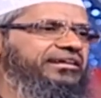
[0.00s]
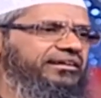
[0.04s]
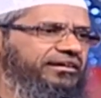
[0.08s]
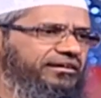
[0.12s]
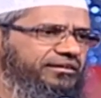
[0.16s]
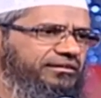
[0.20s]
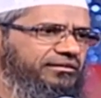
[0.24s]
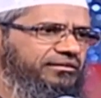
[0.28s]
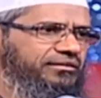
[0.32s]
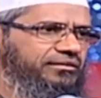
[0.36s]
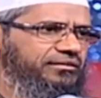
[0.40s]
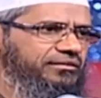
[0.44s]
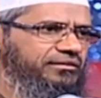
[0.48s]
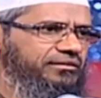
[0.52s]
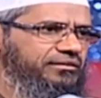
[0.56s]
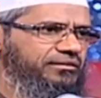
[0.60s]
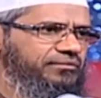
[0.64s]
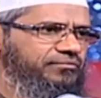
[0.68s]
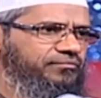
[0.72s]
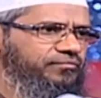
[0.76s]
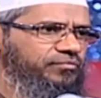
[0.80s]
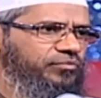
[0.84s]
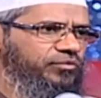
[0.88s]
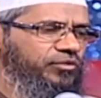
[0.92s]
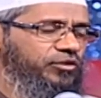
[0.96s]
hear.
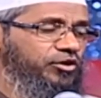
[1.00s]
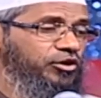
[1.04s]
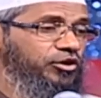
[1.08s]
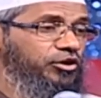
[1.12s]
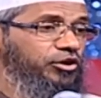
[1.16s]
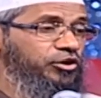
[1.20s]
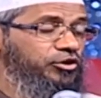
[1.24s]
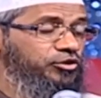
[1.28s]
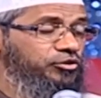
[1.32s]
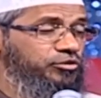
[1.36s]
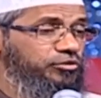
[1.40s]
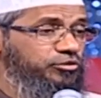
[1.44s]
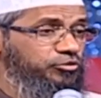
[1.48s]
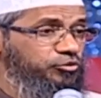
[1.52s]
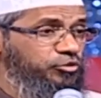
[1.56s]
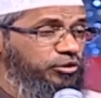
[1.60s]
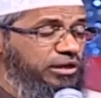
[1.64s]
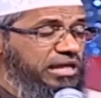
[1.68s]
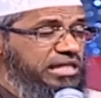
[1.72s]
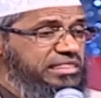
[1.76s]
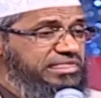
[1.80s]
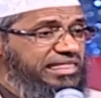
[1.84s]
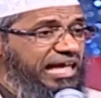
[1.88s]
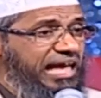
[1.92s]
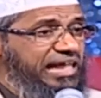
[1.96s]

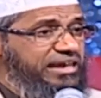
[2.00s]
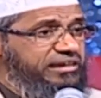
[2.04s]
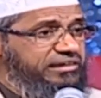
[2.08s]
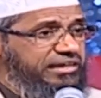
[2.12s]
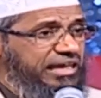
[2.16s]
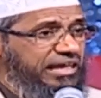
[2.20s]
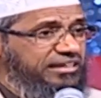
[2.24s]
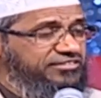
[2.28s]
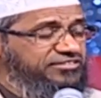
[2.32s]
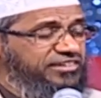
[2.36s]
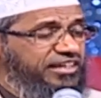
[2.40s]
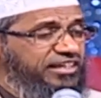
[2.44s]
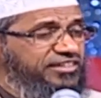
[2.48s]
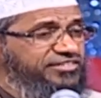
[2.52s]
Today science tells